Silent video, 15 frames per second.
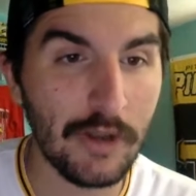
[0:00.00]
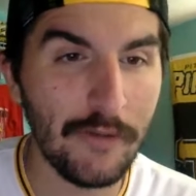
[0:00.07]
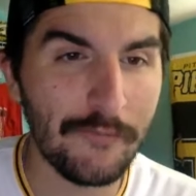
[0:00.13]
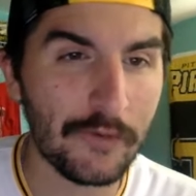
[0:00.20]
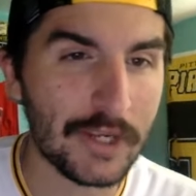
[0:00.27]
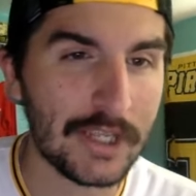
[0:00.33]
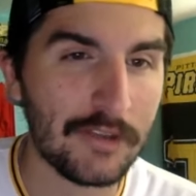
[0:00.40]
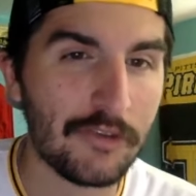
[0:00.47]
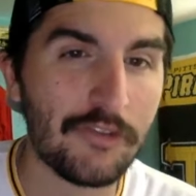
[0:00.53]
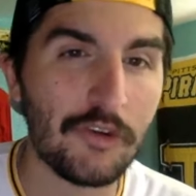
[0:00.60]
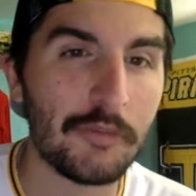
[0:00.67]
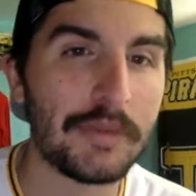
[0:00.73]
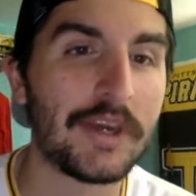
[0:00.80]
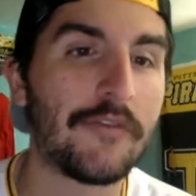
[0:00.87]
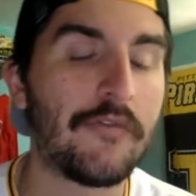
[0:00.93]
Don't forget to
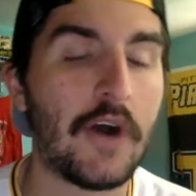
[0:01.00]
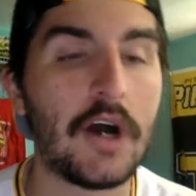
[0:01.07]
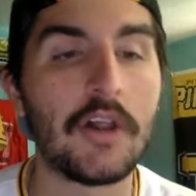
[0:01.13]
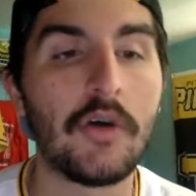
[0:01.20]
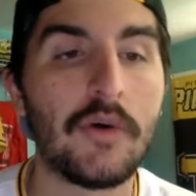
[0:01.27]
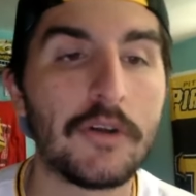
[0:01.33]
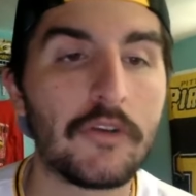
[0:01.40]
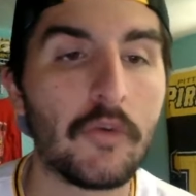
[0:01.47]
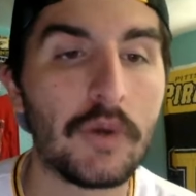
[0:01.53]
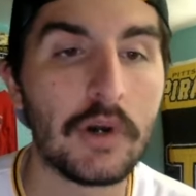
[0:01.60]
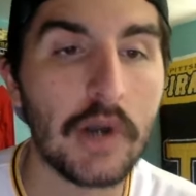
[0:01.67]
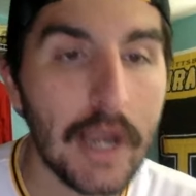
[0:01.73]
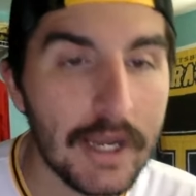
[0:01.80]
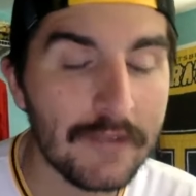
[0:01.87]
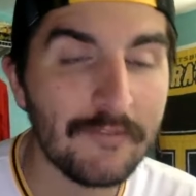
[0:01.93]
shoot me a follow on
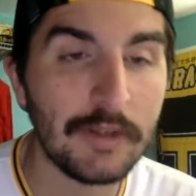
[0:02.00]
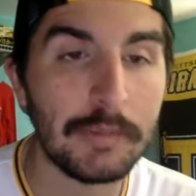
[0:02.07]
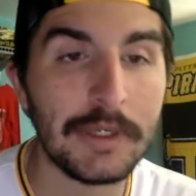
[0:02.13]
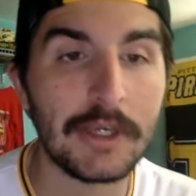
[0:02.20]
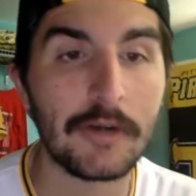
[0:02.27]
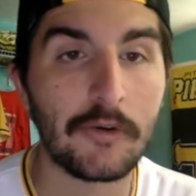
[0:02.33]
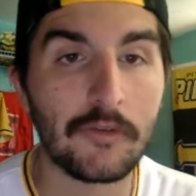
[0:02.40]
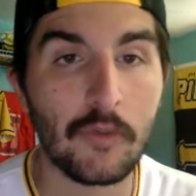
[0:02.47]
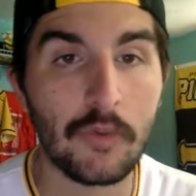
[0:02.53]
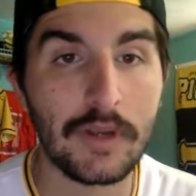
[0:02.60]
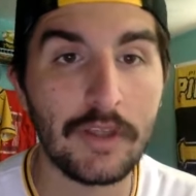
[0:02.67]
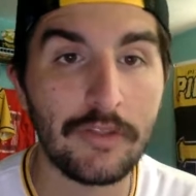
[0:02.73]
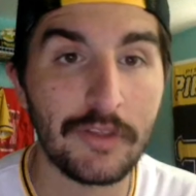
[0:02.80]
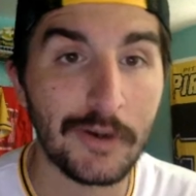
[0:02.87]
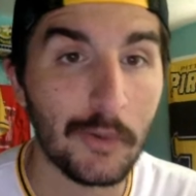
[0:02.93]
Twitter at MVP underscore
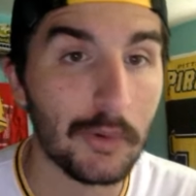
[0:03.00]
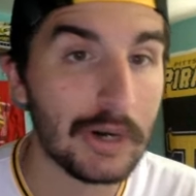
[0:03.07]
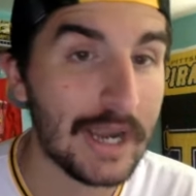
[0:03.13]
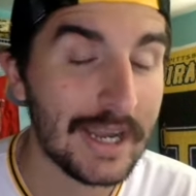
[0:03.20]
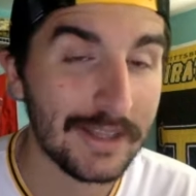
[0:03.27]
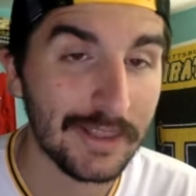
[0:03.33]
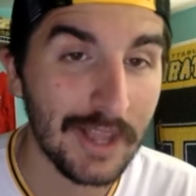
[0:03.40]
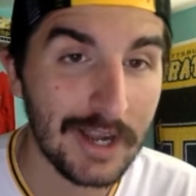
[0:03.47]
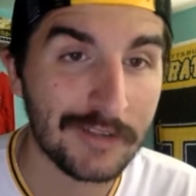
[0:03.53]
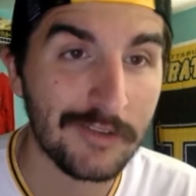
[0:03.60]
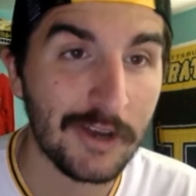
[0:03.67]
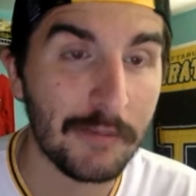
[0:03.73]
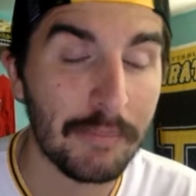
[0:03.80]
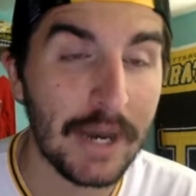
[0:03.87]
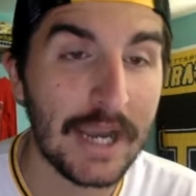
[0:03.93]
Ethan or at Locked
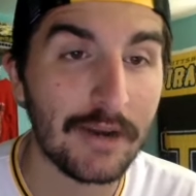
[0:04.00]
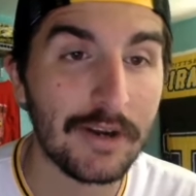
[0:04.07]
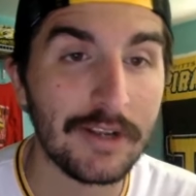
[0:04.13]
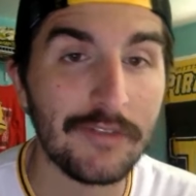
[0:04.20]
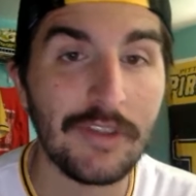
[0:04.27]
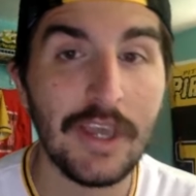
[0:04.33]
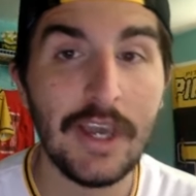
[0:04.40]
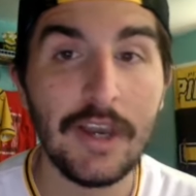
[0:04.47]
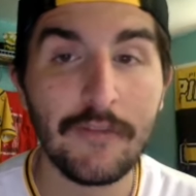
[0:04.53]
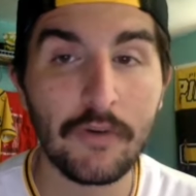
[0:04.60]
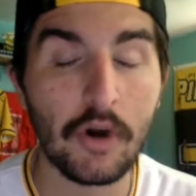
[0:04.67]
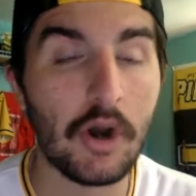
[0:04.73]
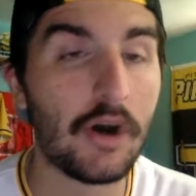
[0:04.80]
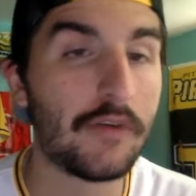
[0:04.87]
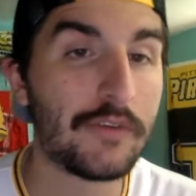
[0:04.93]
On Pirates
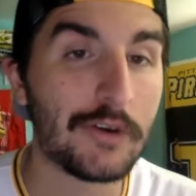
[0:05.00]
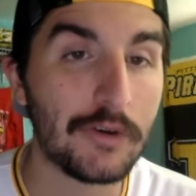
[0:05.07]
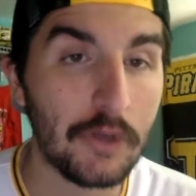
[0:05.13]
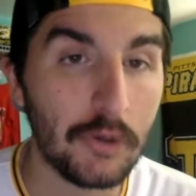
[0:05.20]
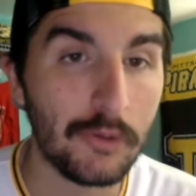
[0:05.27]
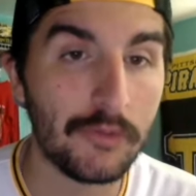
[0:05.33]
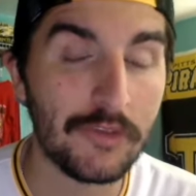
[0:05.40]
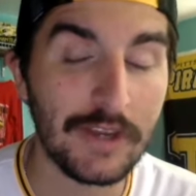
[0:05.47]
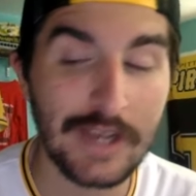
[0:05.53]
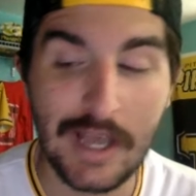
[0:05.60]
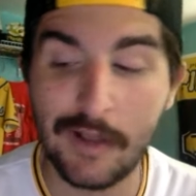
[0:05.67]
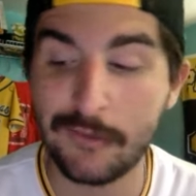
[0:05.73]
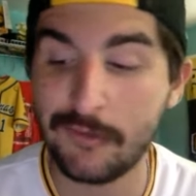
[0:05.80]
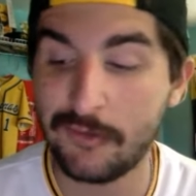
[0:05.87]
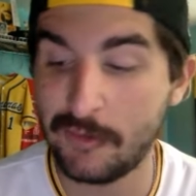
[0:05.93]
for all of your news,
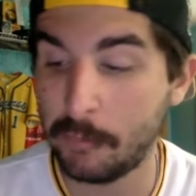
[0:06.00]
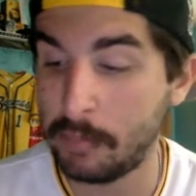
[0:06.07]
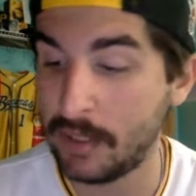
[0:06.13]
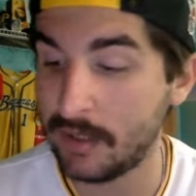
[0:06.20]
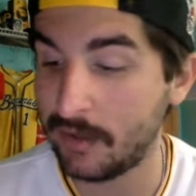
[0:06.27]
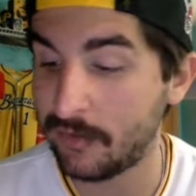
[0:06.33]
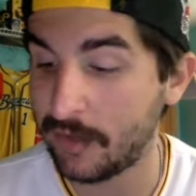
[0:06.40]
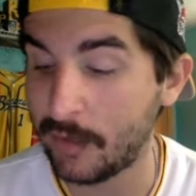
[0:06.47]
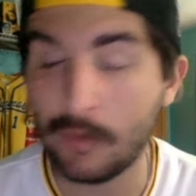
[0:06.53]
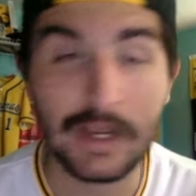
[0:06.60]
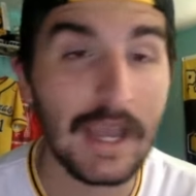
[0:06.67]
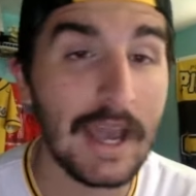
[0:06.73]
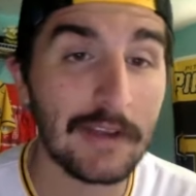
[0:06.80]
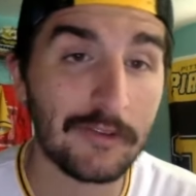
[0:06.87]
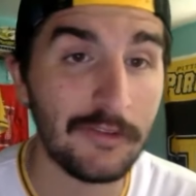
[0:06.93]
analysis, opinions, and
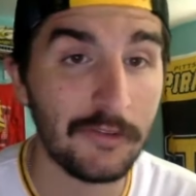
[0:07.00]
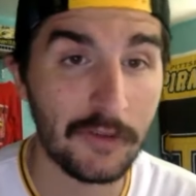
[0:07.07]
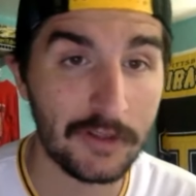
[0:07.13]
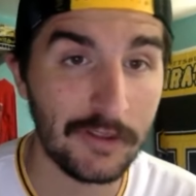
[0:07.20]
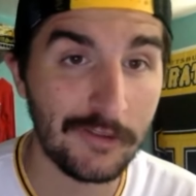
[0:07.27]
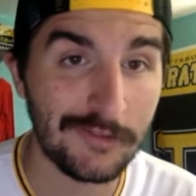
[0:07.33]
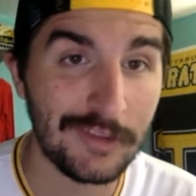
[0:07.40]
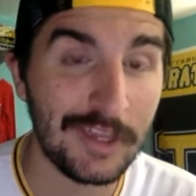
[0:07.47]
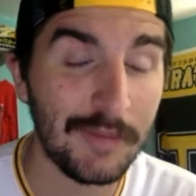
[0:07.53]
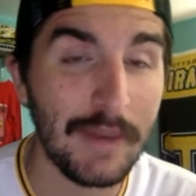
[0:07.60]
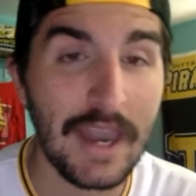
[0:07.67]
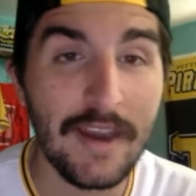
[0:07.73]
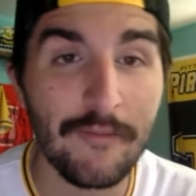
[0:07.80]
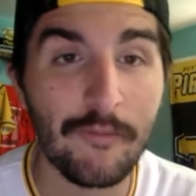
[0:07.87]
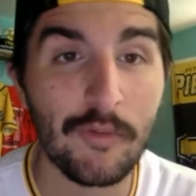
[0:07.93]
reactions on this team
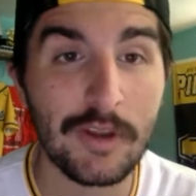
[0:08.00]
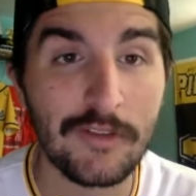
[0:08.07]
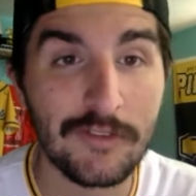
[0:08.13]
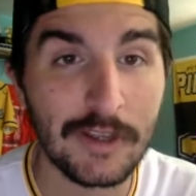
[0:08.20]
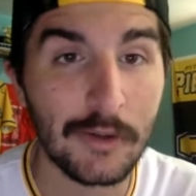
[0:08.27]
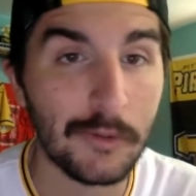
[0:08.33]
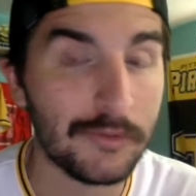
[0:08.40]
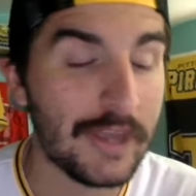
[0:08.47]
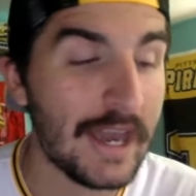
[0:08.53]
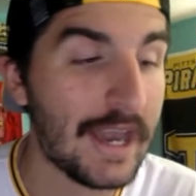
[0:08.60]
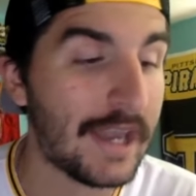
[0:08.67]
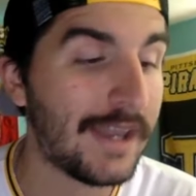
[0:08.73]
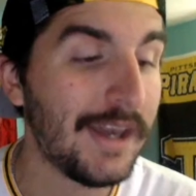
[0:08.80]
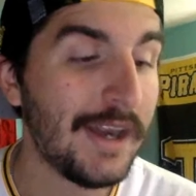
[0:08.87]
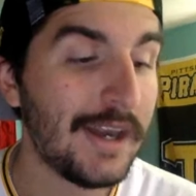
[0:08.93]
every single
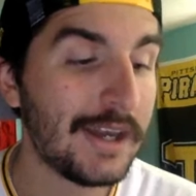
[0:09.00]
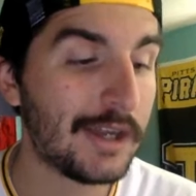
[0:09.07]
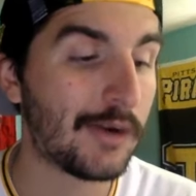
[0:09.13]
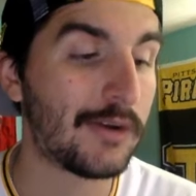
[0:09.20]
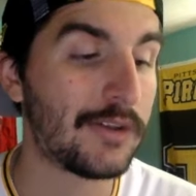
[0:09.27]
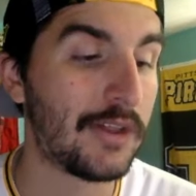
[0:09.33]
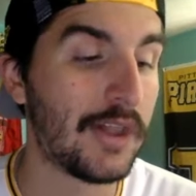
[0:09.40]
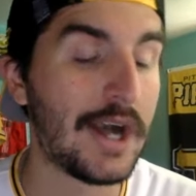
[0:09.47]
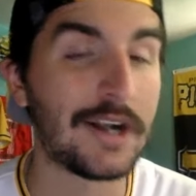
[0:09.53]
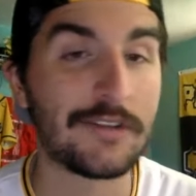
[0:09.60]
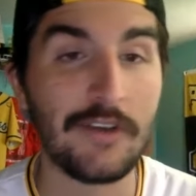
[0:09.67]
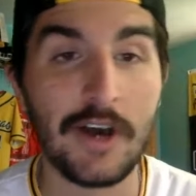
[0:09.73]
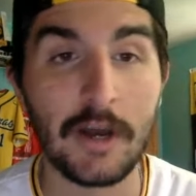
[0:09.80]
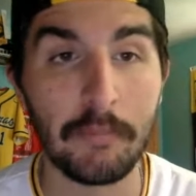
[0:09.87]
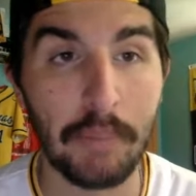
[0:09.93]
day here on the
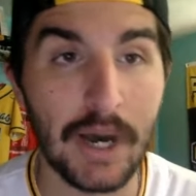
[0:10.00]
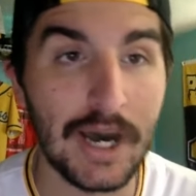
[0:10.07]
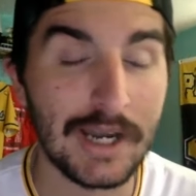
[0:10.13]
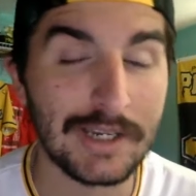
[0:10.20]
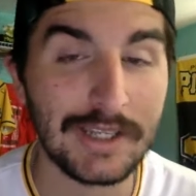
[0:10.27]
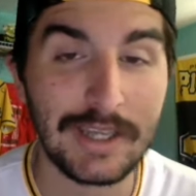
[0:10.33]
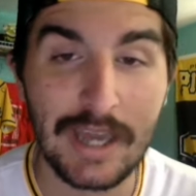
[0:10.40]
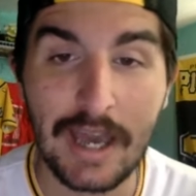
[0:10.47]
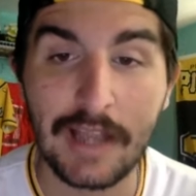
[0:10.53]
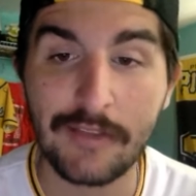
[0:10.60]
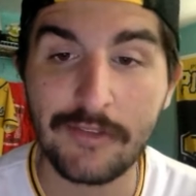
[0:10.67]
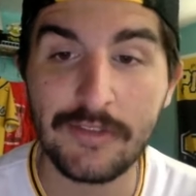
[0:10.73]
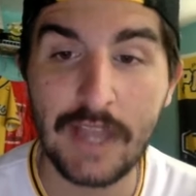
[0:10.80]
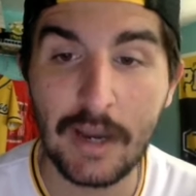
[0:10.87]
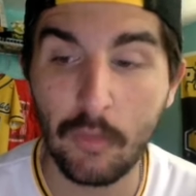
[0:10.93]
Locked On
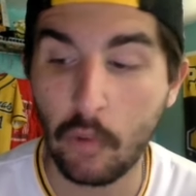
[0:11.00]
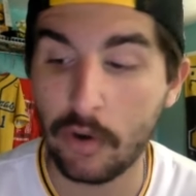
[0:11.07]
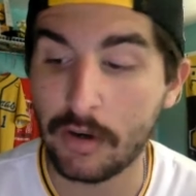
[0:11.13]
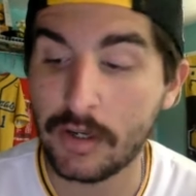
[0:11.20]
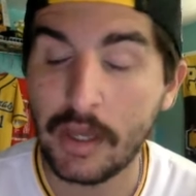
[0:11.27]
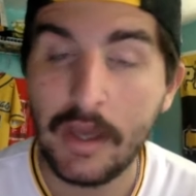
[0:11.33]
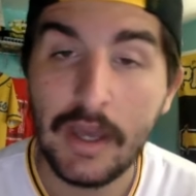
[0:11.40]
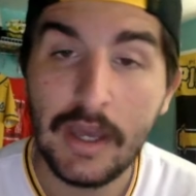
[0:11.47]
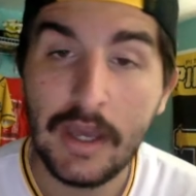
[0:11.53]
Podcast Network.